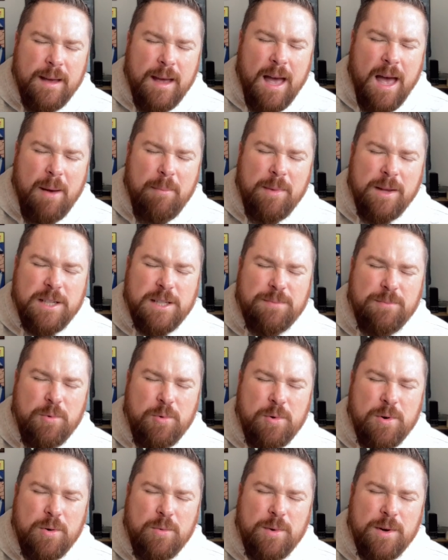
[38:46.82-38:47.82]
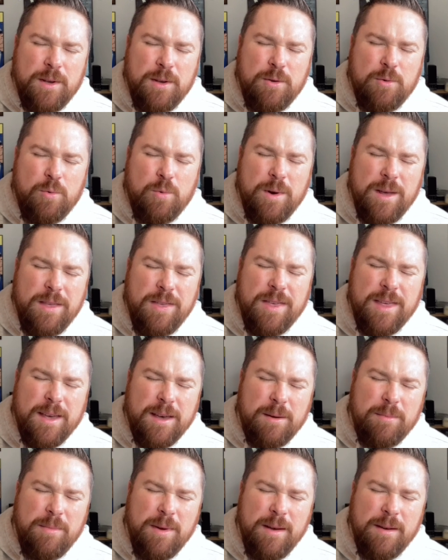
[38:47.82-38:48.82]
how much more will you with
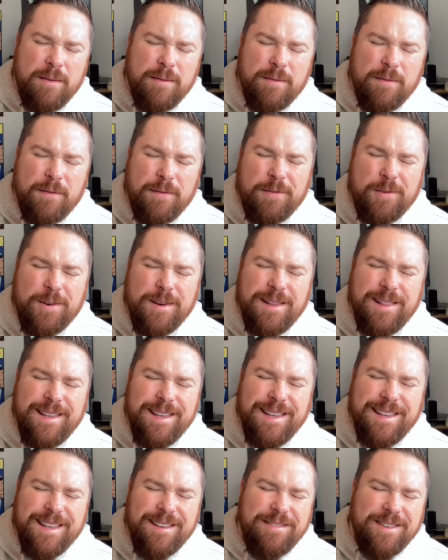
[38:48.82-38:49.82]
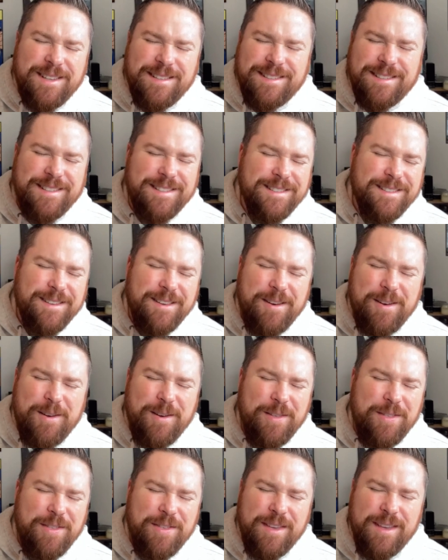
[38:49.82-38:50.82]
him freely give us
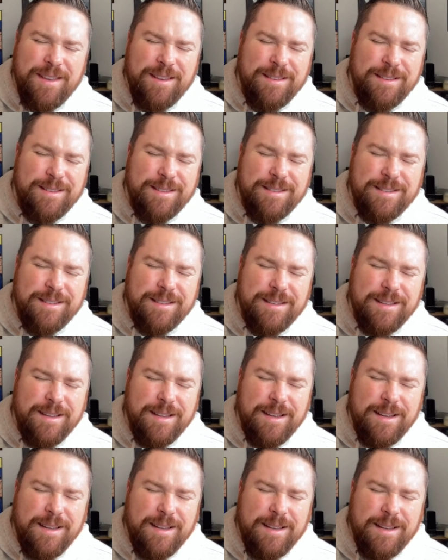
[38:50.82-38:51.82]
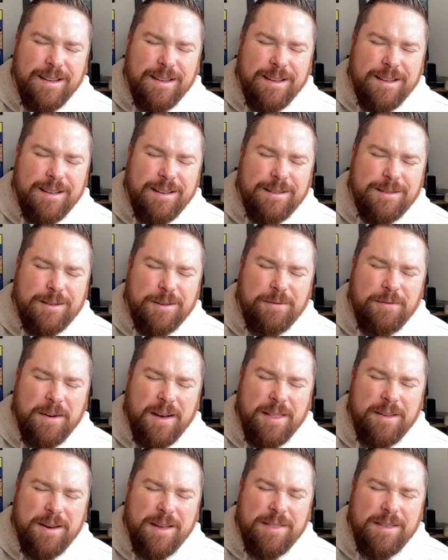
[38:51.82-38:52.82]
all things? And so,
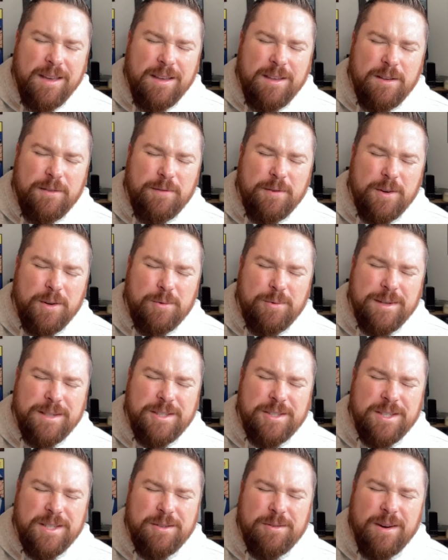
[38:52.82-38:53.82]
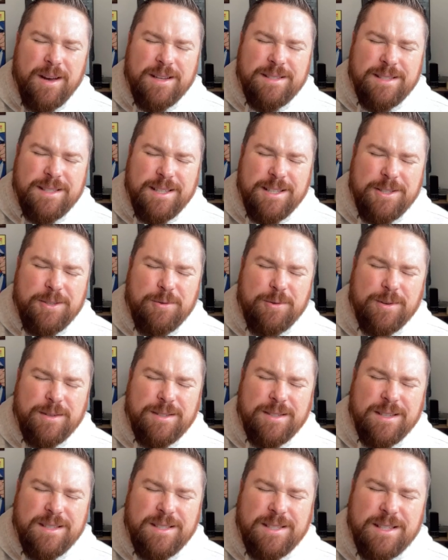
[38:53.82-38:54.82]
Father, I thank you for your rich generosity
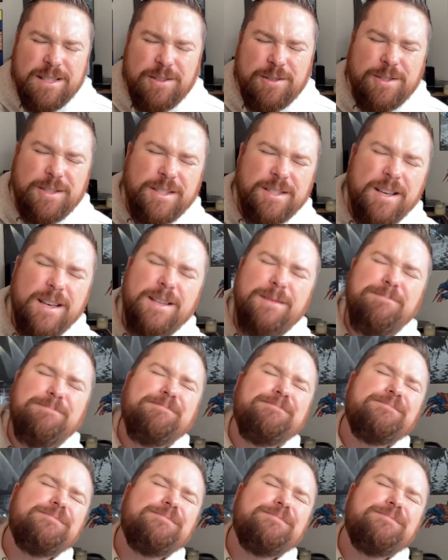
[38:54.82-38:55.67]
towards us and your Son,